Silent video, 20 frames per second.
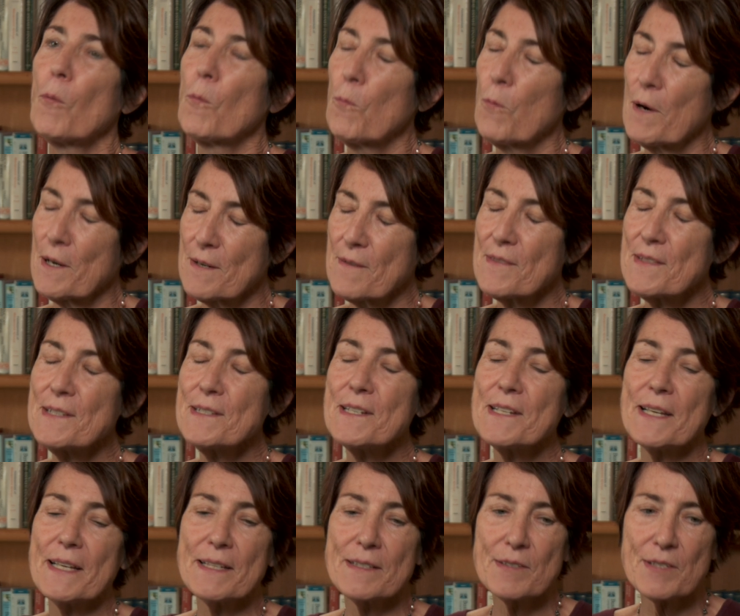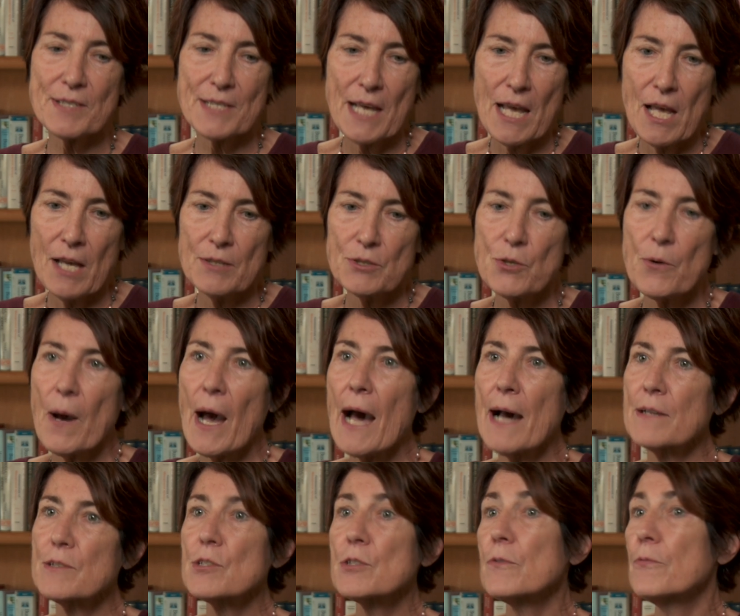one of the deans to
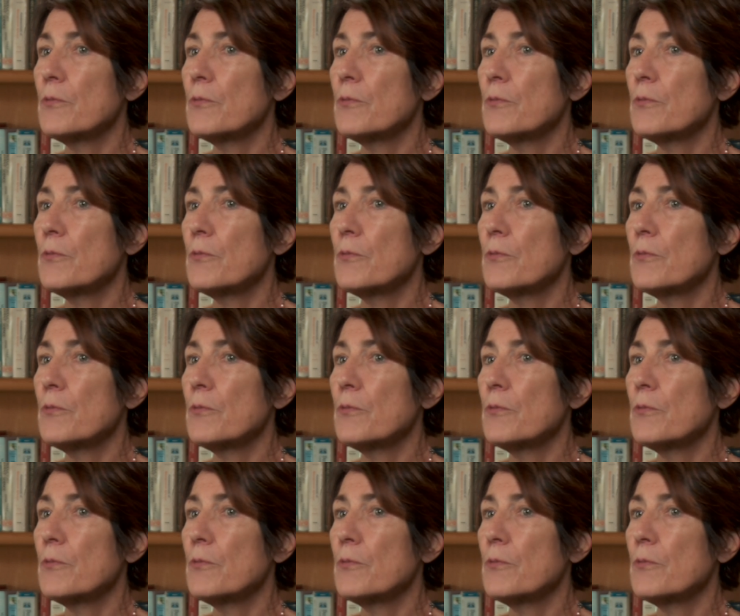ask